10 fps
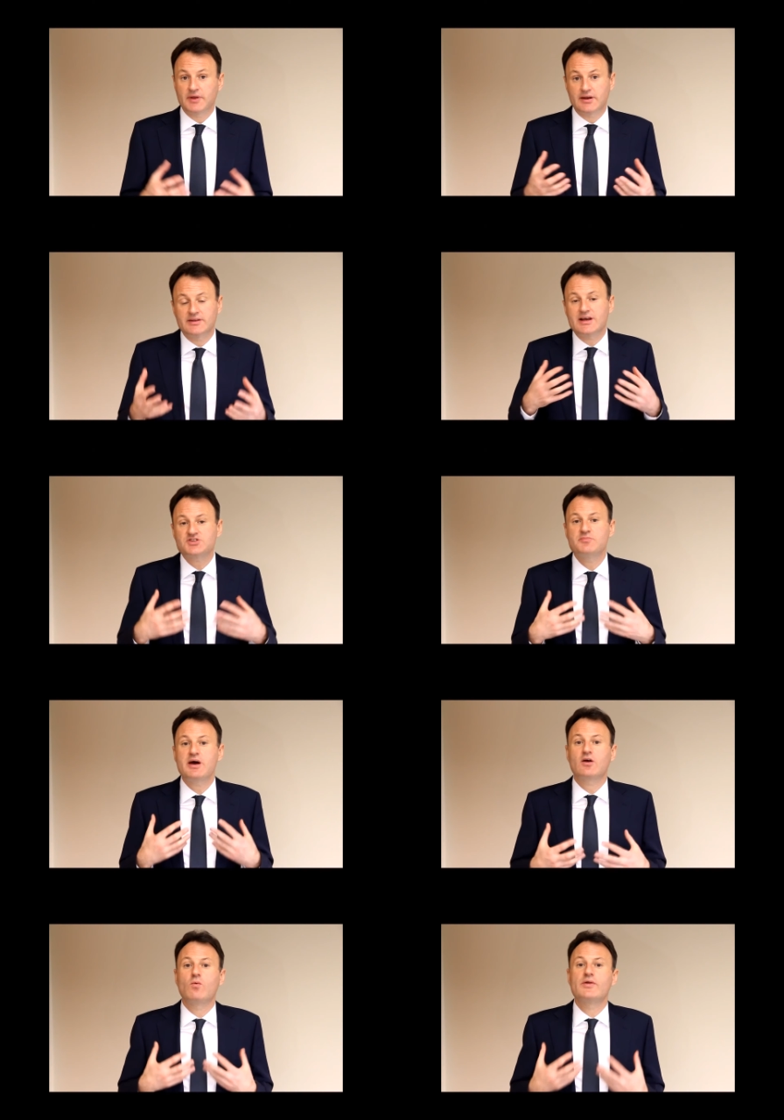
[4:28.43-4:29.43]
And it doesn't
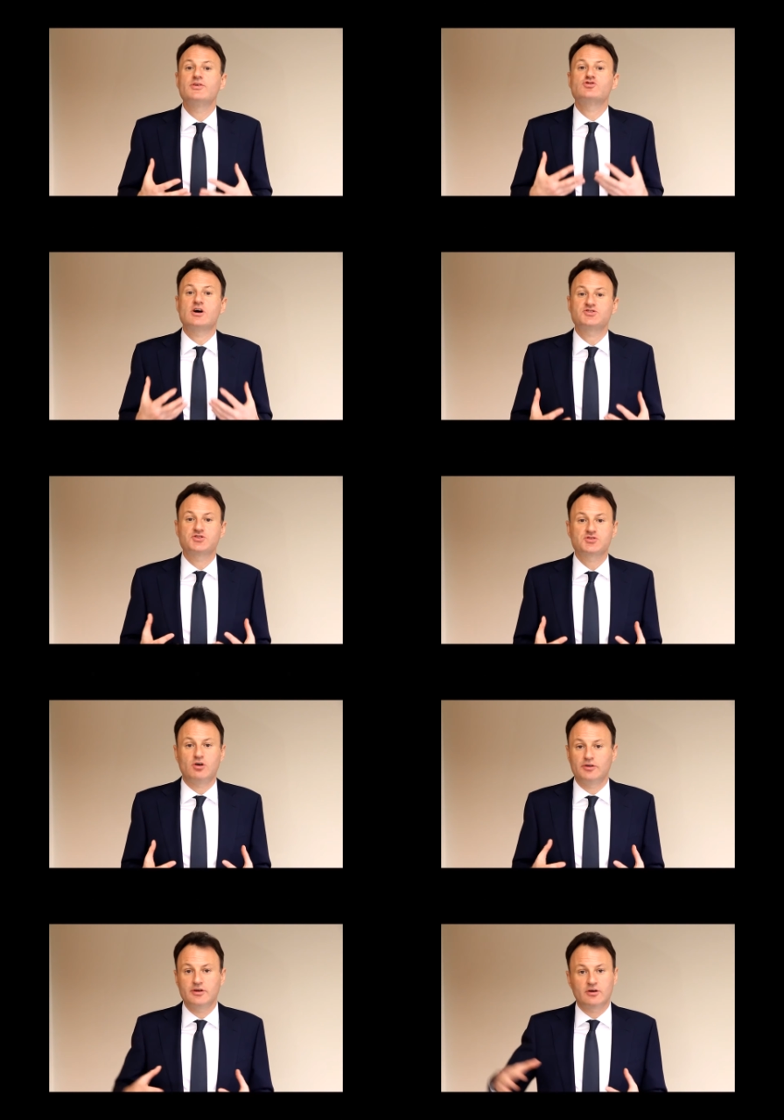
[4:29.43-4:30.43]
matter what the trust is
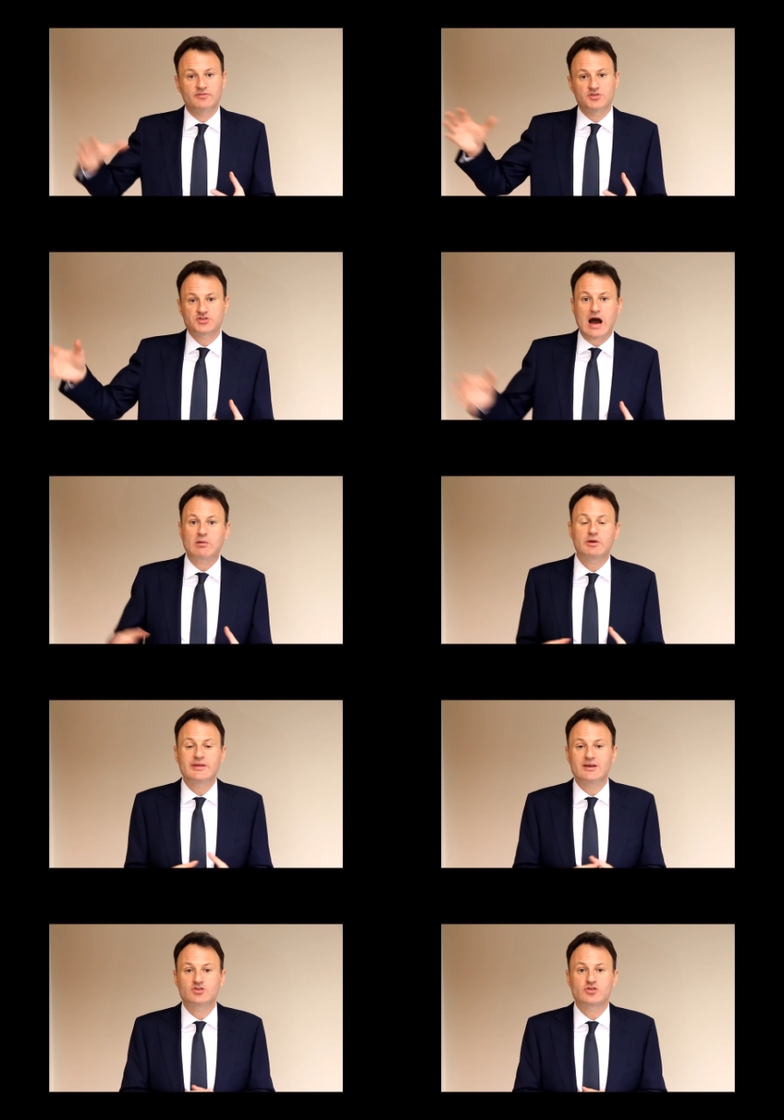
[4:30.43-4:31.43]
called. You know, if you scour
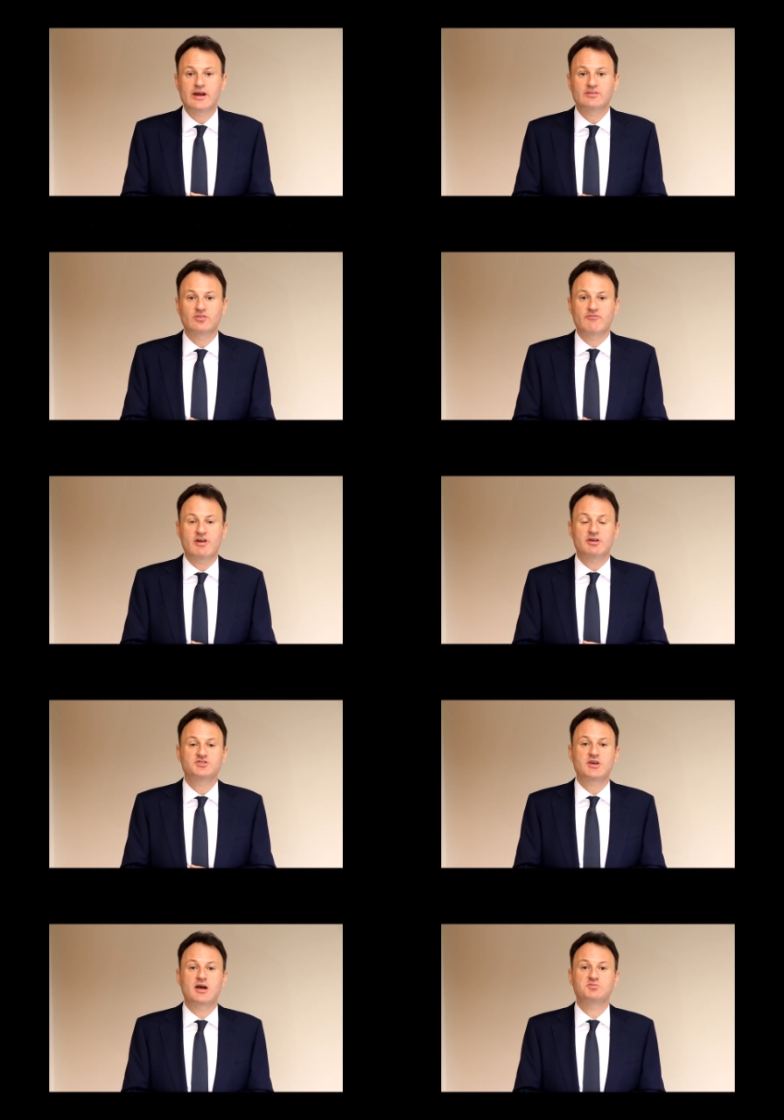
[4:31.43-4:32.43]
the internet for
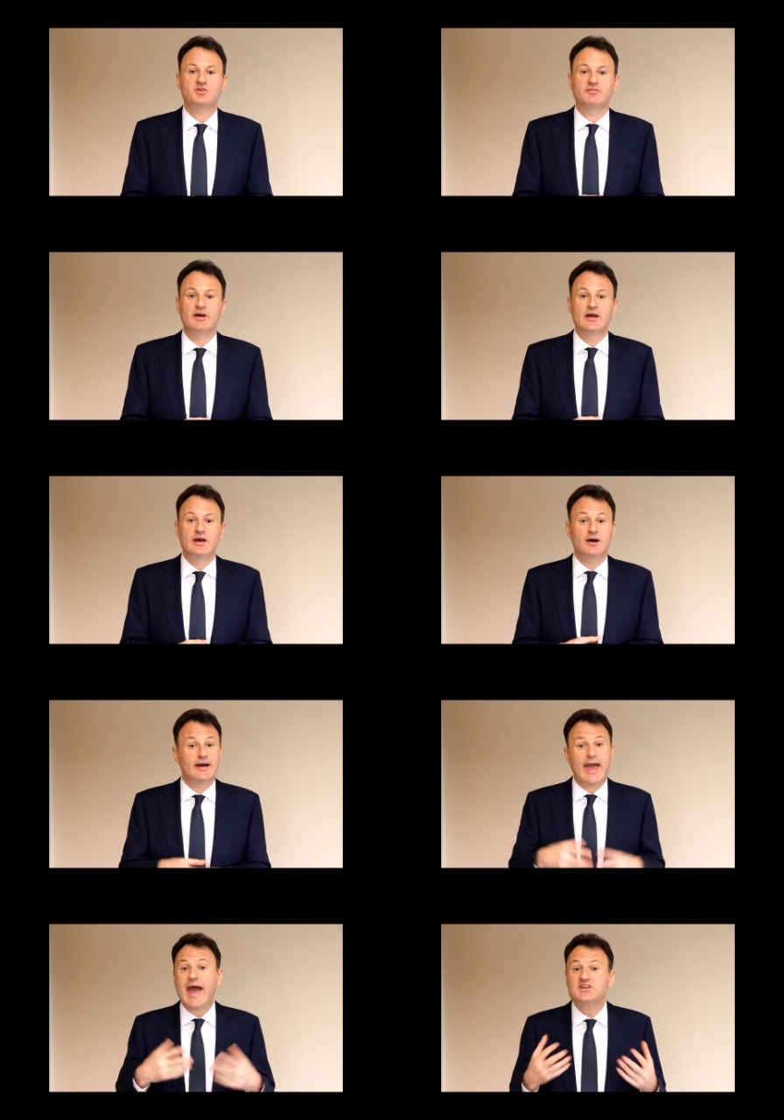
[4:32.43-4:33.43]
various types of
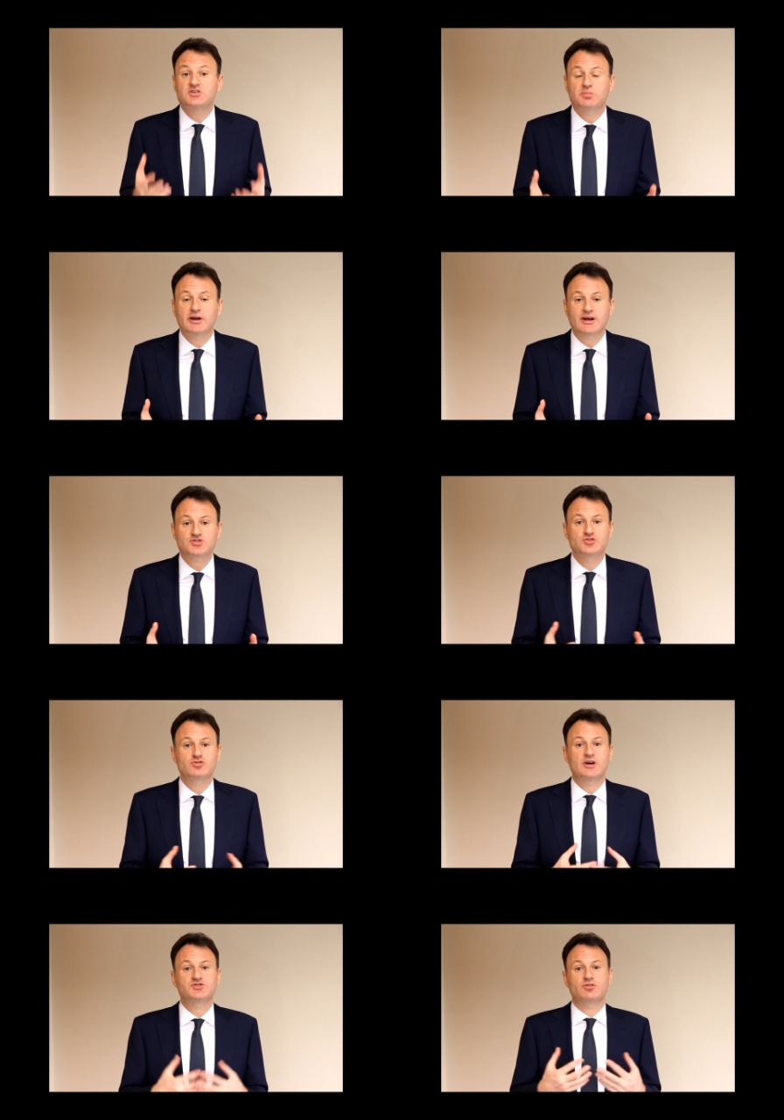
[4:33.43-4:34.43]
asset protection
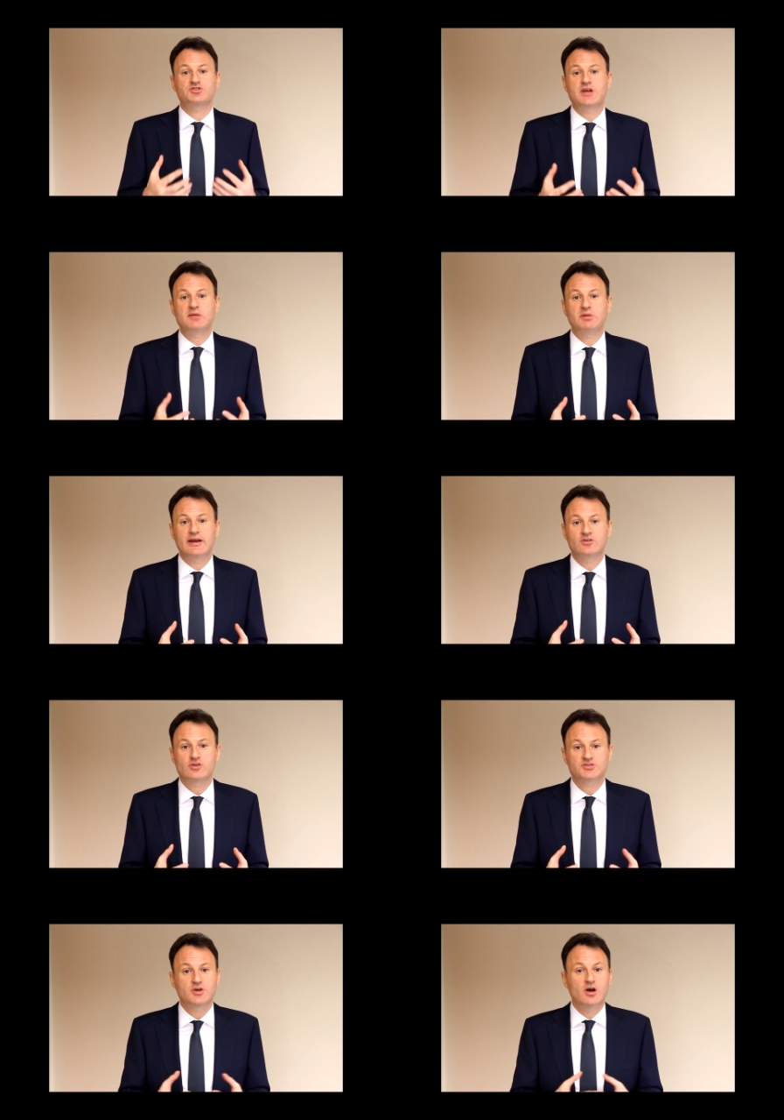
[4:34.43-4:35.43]
trusts or estate planning
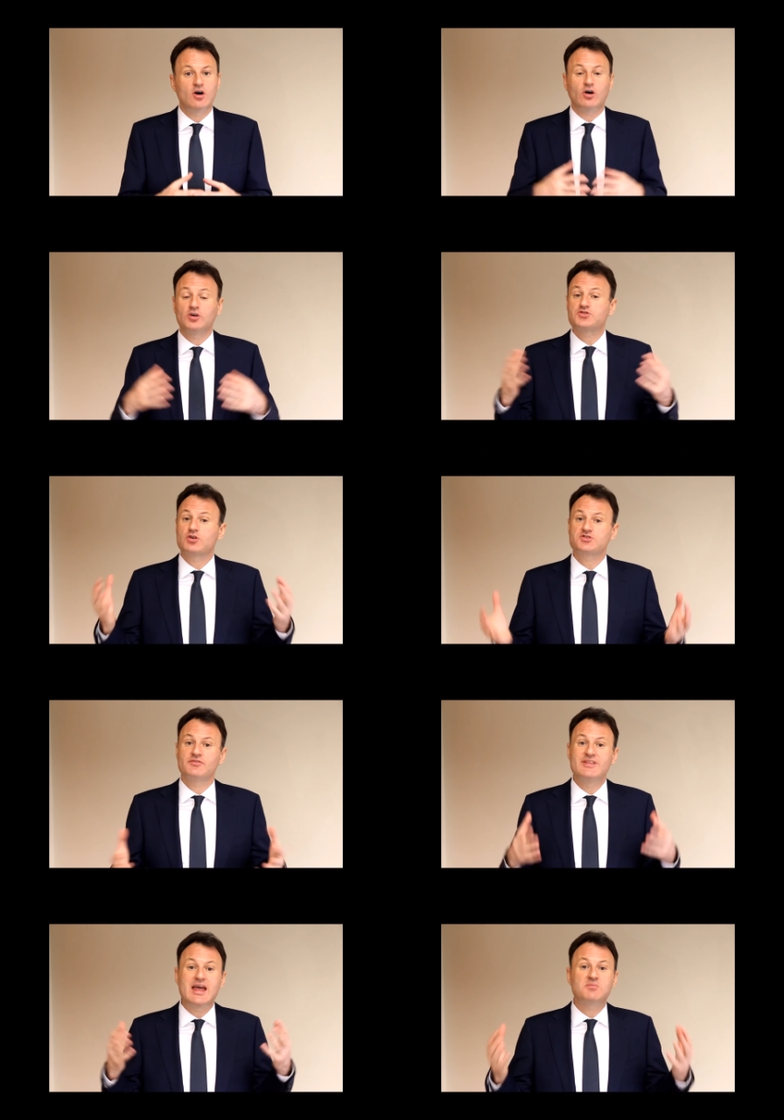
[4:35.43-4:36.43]
trusts, all sorts
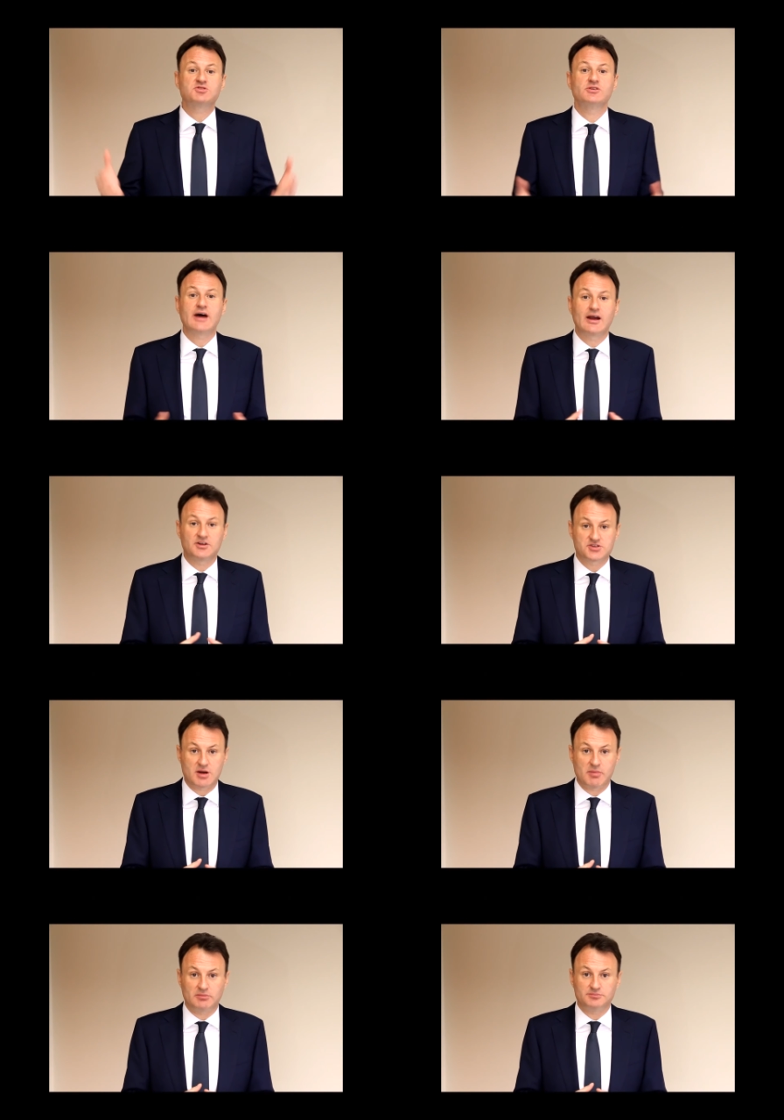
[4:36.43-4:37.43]
of names and titles
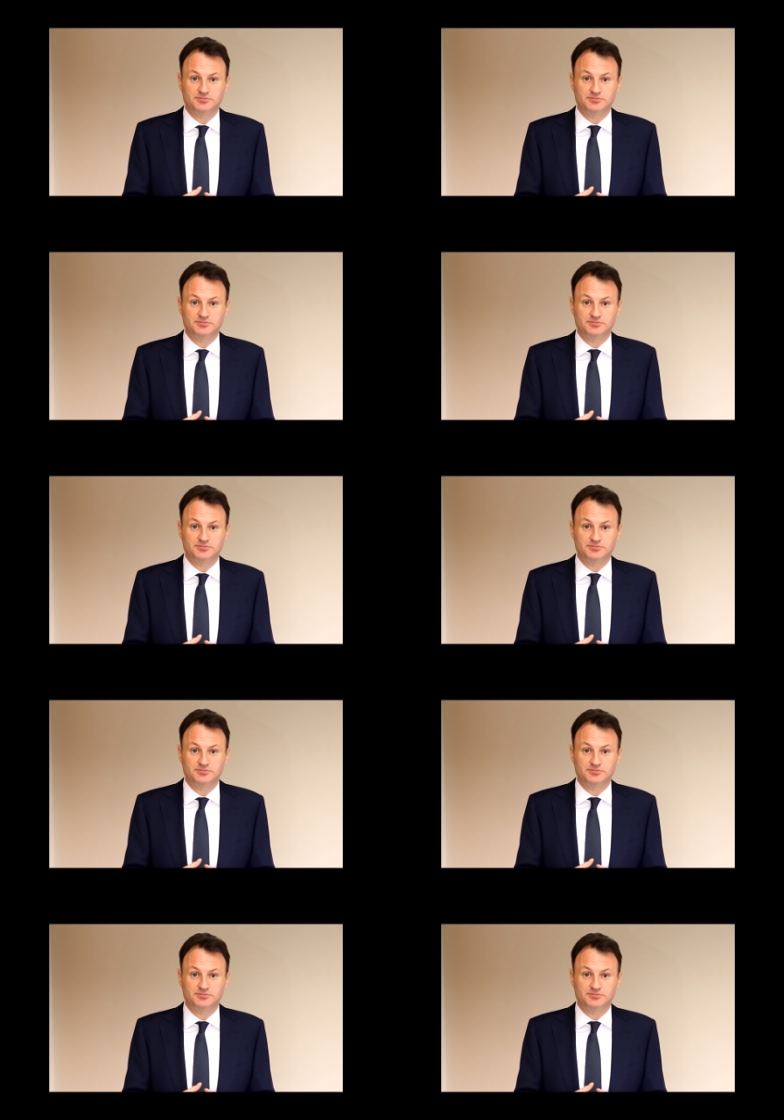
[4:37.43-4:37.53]
come up.